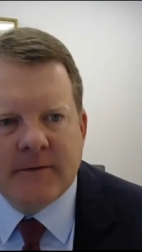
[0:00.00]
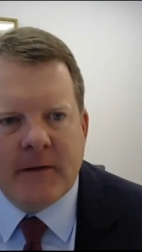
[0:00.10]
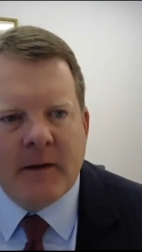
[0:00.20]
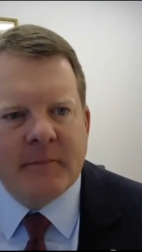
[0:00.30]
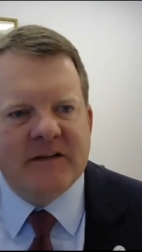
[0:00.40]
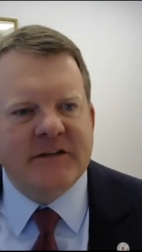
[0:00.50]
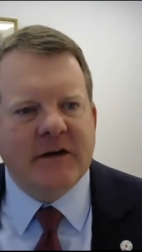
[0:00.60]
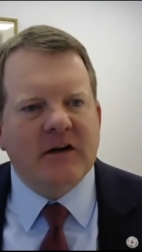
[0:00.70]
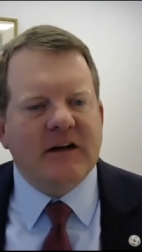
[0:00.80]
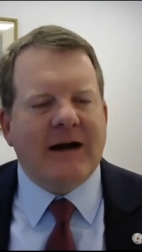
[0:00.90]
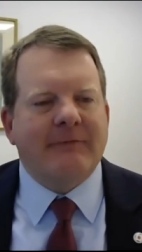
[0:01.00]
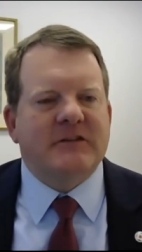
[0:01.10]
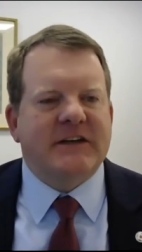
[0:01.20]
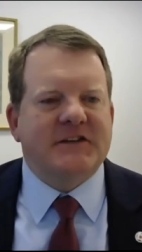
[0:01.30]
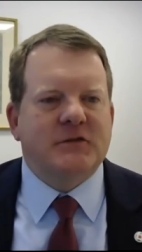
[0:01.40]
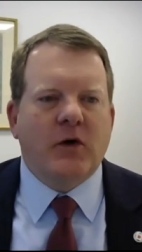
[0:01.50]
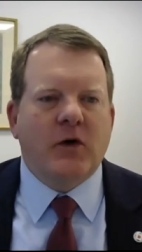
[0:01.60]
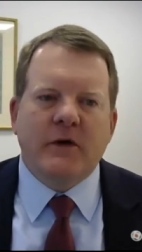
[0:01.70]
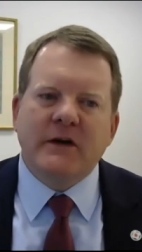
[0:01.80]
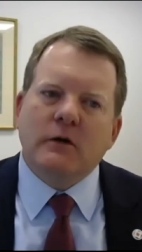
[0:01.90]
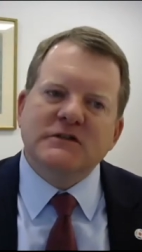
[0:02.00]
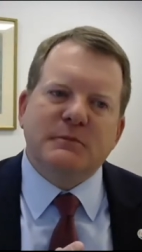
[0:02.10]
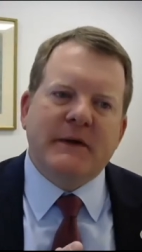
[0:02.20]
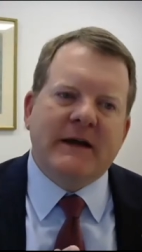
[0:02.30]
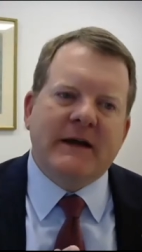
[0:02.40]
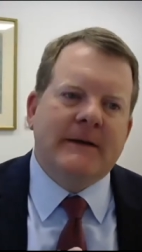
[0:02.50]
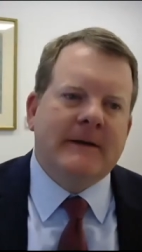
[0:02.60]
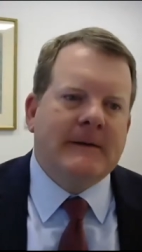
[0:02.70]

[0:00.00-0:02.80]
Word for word: I mean, is there a conversation where we don't spend